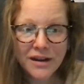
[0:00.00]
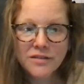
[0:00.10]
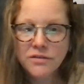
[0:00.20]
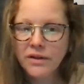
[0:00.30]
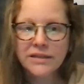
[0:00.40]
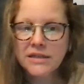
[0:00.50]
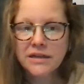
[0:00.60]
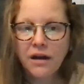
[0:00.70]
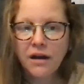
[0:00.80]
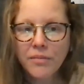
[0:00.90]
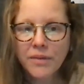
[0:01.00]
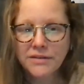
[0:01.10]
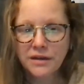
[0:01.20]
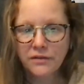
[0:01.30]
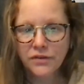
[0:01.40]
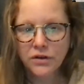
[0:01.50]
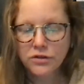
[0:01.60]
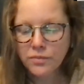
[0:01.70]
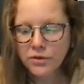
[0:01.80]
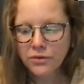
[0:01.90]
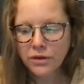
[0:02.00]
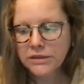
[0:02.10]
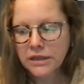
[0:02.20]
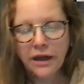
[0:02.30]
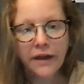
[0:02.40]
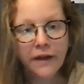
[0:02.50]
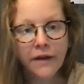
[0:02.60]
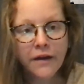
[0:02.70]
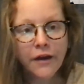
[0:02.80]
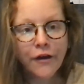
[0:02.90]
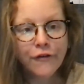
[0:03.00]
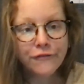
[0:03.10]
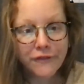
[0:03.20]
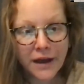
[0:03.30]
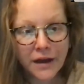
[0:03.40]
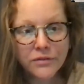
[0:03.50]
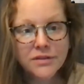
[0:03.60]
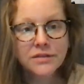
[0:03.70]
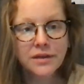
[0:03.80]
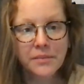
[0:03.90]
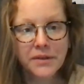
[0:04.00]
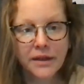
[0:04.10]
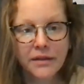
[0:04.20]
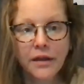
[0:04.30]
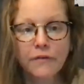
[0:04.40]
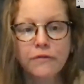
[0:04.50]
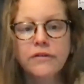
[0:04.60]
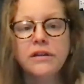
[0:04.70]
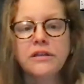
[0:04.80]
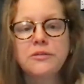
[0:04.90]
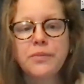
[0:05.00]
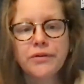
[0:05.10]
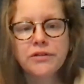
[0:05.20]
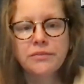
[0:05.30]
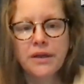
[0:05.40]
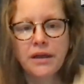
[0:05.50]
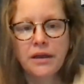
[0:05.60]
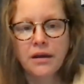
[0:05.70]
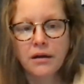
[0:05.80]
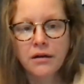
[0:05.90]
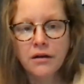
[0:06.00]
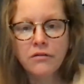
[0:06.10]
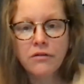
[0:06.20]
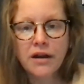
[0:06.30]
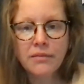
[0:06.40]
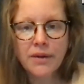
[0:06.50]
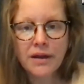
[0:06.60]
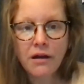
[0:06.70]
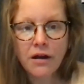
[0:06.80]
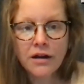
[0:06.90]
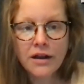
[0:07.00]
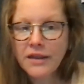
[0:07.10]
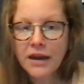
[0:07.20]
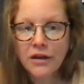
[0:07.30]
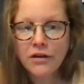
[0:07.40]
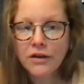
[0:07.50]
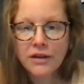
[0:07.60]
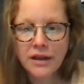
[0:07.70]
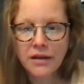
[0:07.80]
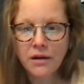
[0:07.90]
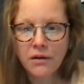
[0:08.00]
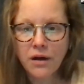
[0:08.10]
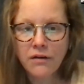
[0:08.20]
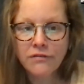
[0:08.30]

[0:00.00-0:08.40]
And so I didn't call myself an entrepreneur until I found something that really spoke to me here, right in my heart, and that I couldn't let go of.